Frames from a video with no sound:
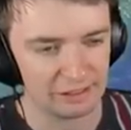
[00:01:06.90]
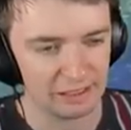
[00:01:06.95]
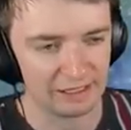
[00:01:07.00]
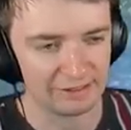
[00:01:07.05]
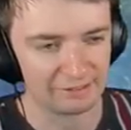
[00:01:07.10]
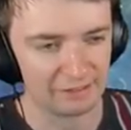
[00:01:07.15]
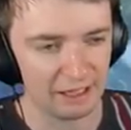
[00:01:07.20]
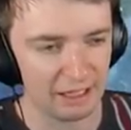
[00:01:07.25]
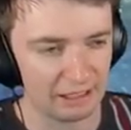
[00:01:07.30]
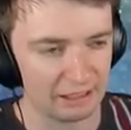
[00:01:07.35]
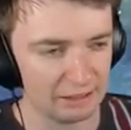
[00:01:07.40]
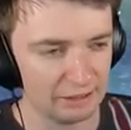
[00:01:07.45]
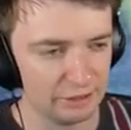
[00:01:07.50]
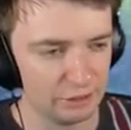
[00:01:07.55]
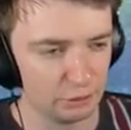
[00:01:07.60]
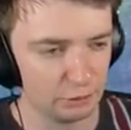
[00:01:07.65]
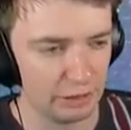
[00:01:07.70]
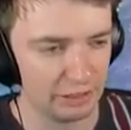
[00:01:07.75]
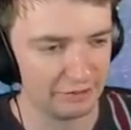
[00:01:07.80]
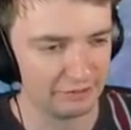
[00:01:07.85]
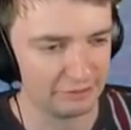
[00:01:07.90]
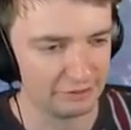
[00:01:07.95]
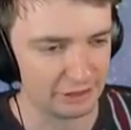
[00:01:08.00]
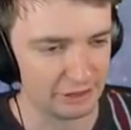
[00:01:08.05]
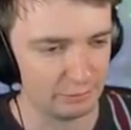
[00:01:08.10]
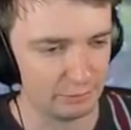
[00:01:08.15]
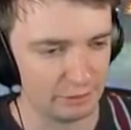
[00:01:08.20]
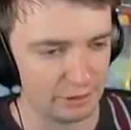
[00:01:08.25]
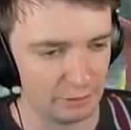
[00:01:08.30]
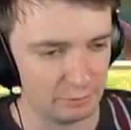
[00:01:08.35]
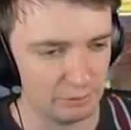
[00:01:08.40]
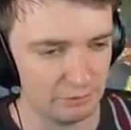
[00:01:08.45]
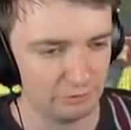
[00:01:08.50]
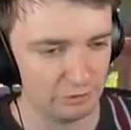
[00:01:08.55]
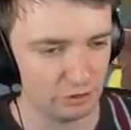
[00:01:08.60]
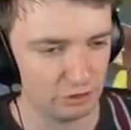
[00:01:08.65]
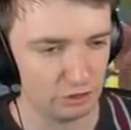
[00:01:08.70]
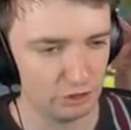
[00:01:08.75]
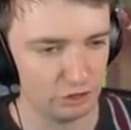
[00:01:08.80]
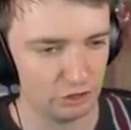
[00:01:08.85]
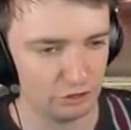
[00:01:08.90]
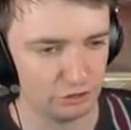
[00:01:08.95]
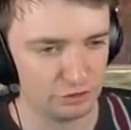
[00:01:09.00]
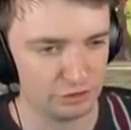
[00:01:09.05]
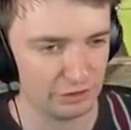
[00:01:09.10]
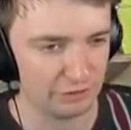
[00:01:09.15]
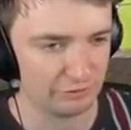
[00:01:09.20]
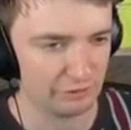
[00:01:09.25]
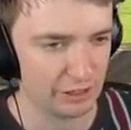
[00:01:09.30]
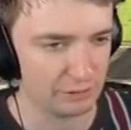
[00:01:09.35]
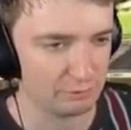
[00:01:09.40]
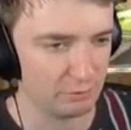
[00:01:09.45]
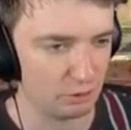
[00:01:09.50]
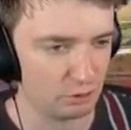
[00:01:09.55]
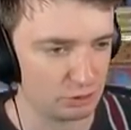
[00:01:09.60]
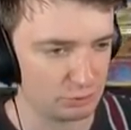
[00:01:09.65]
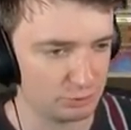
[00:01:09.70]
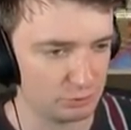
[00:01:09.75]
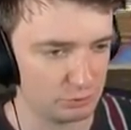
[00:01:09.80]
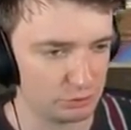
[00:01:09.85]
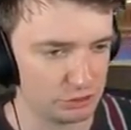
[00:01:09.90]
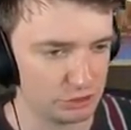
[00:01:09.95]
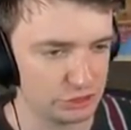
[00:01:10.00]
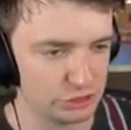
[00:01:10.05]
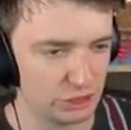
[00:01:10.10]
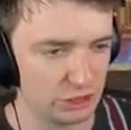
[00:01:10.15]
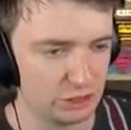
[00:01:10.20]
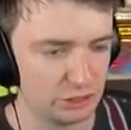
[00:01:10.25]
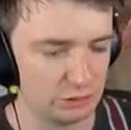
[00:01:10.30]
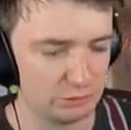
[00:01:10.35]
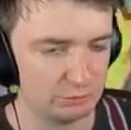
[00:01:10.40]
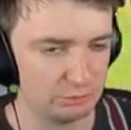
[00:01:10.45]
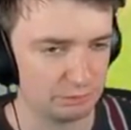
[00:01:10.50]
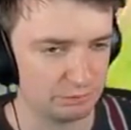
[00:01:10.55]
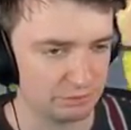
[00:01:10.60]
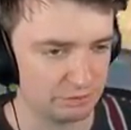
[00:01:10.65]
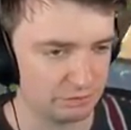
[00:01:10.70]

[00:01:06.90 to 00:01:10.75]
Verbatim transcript: less likely you'll S D with him if you're new, because you have, like, multiple jumps.